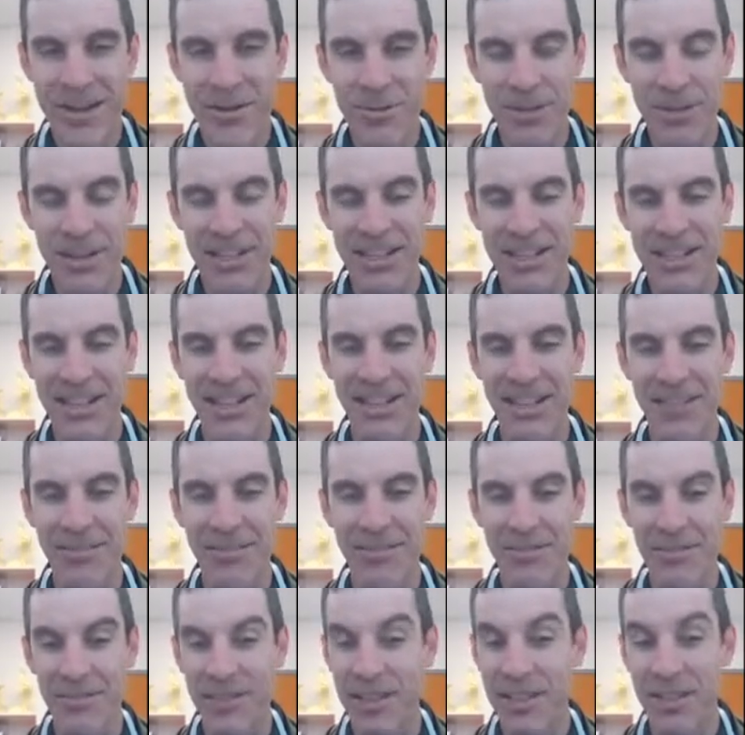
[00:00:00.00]
with a
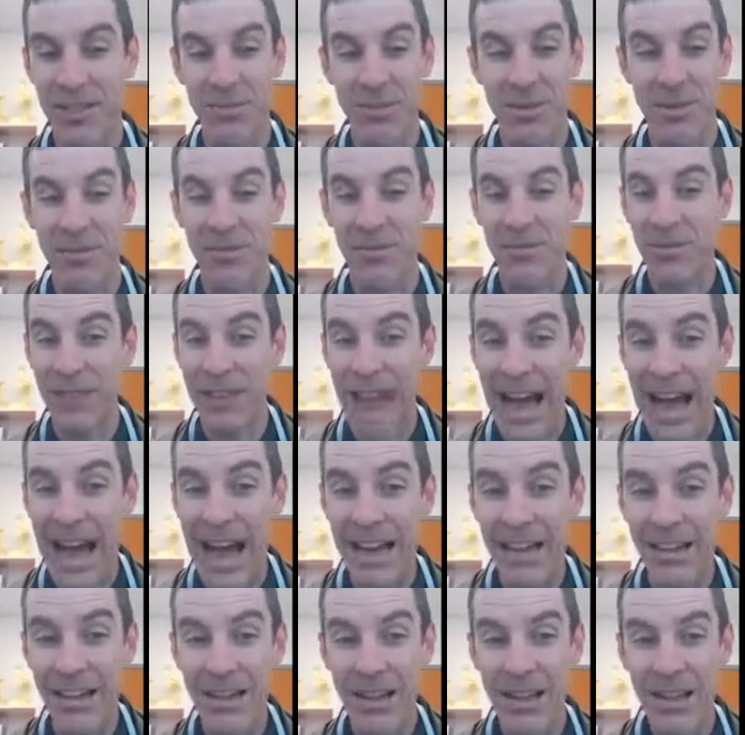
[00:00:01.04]
T-lift. This would be
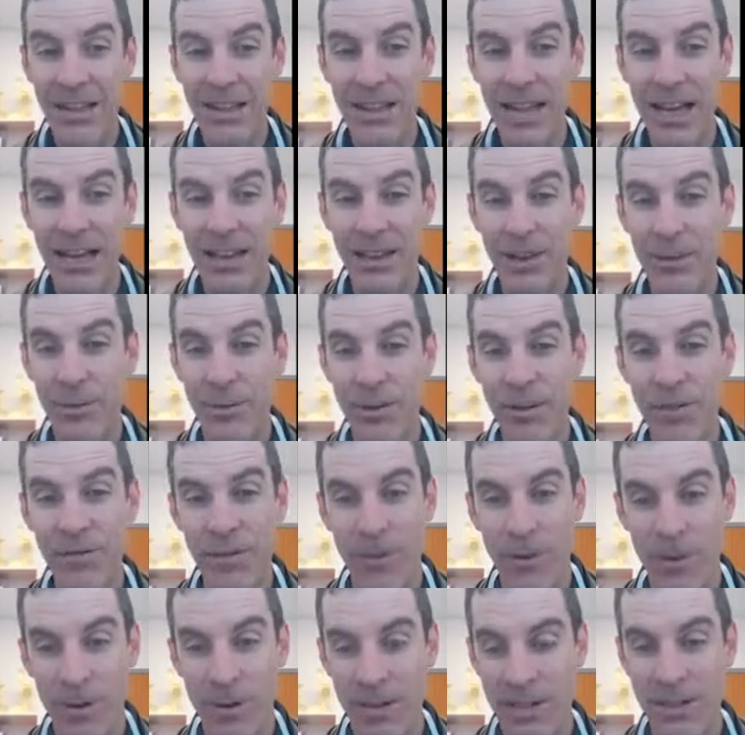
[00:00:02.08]
flat. That
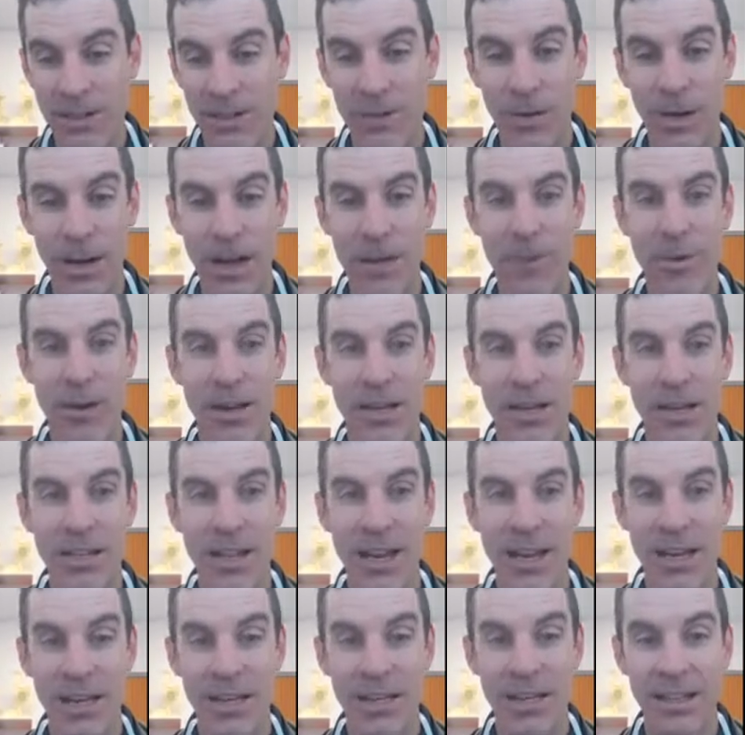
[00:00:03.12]
3-4 disc would
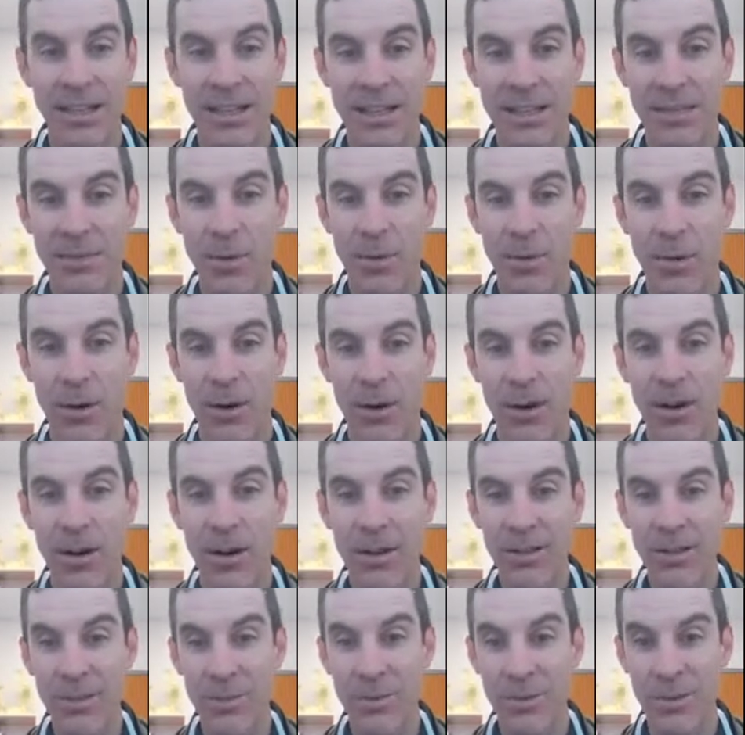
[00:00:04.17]
hyperextend, and this
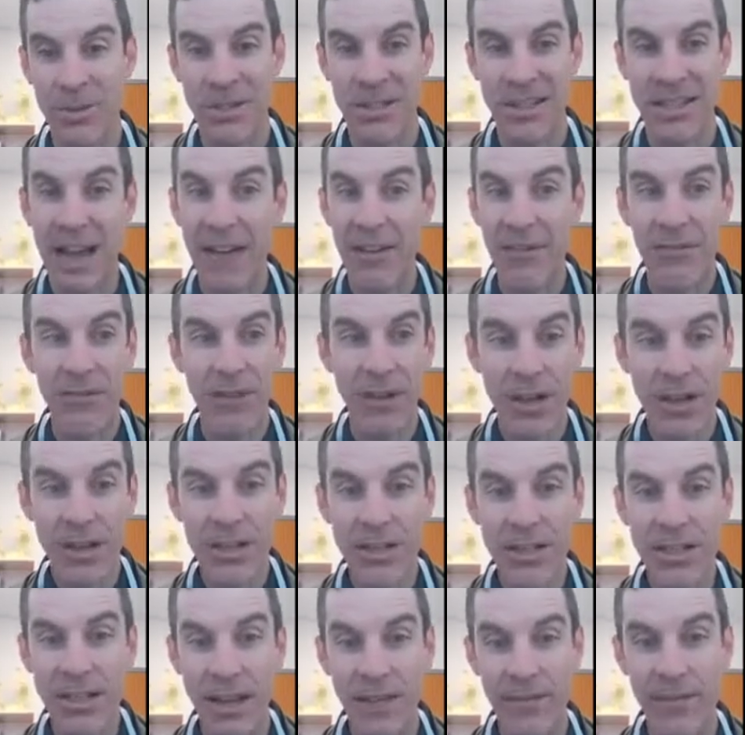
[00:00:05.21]
poor, she was deaf,
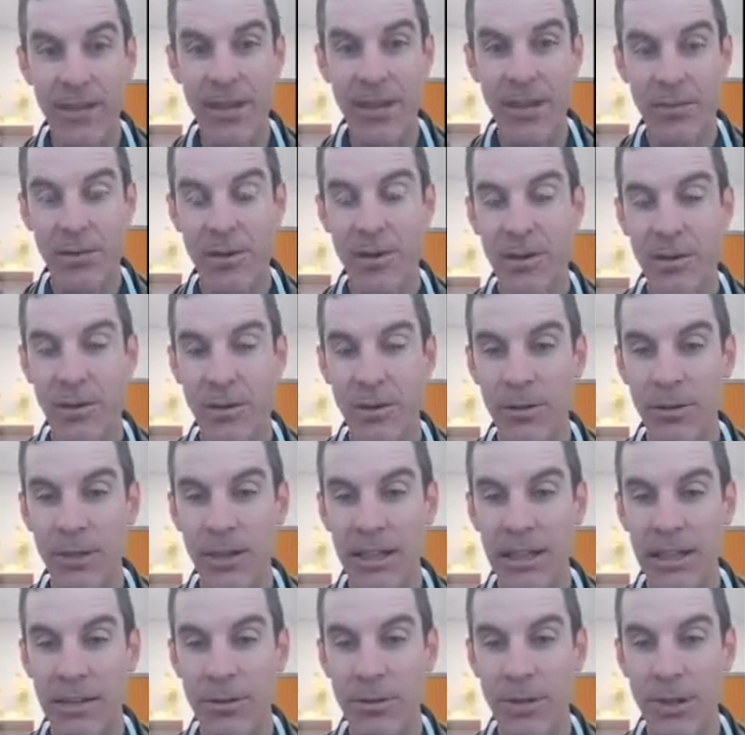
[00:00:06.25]
73-year-old
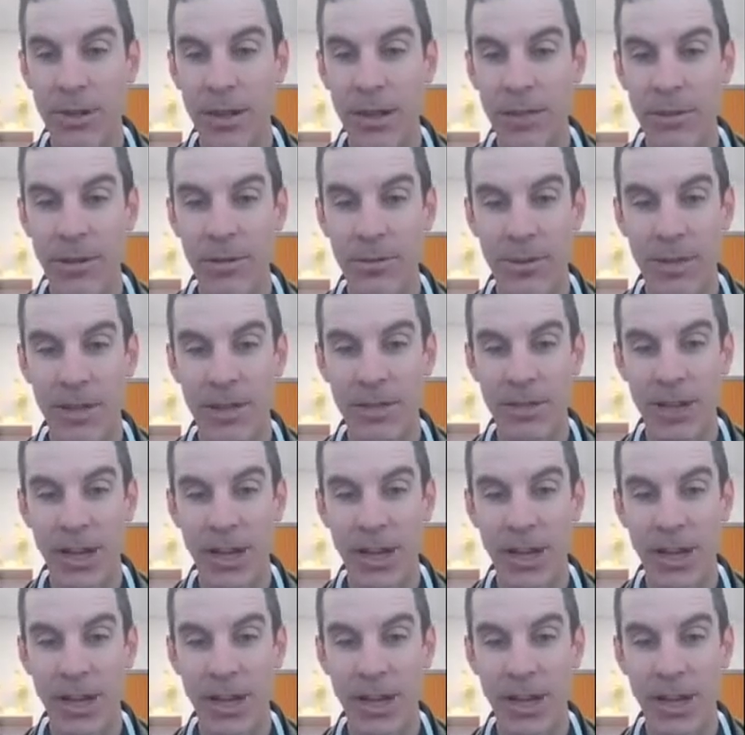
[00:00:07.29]
lady would come in with